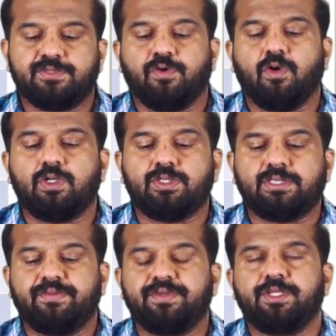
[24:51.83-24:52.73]
4 to
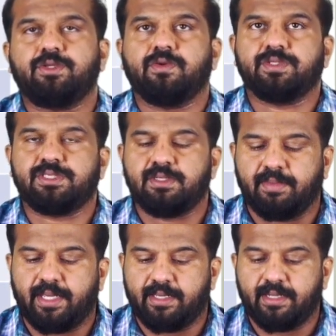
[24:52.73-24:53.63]
72 hours in
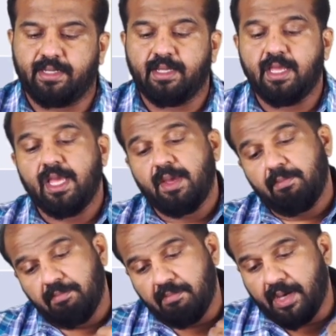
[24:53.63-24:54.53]
migraine.
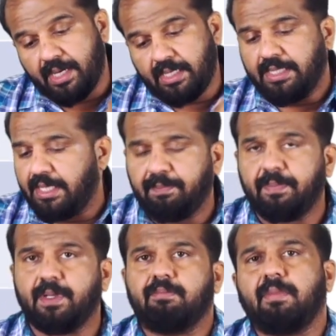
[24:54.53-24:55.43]

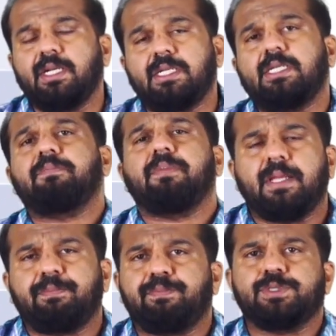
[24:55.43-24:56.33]
Multiple
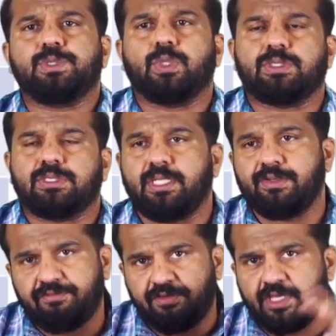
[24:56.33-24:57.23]
episodes
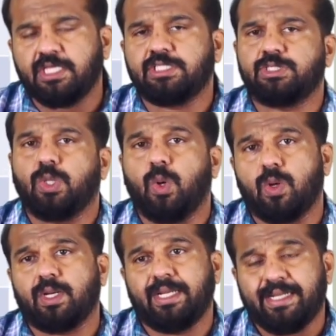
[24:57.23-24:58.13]
in weeks
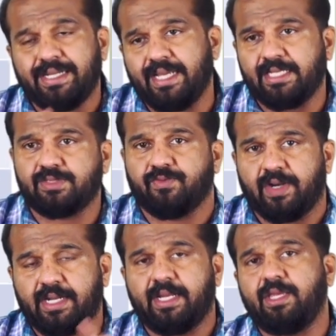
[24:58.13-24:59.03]
or in days.
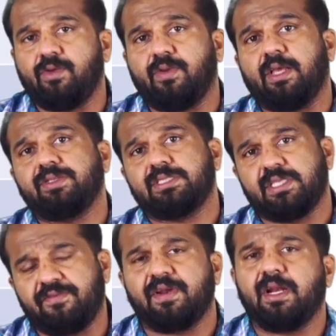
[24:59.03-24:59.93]
One day you will have
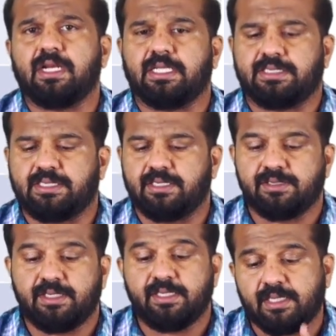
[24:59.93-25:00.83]
several
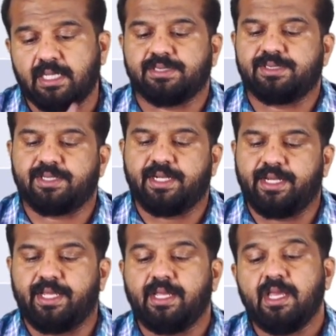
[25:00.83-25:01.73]
clusters in cluster
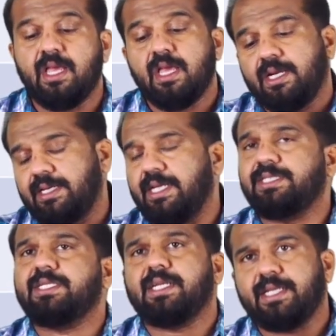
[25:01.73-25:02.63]
headache.
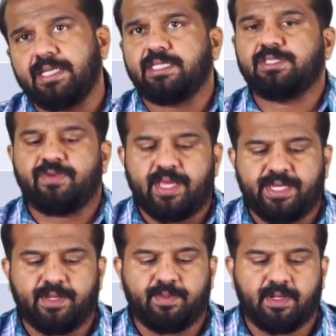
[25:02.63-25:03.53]
Tension headache is
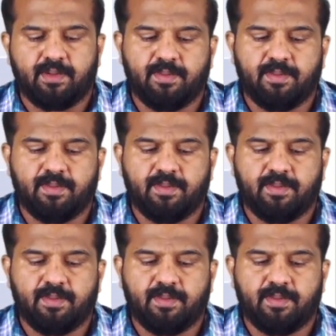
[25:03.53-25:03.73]
variable.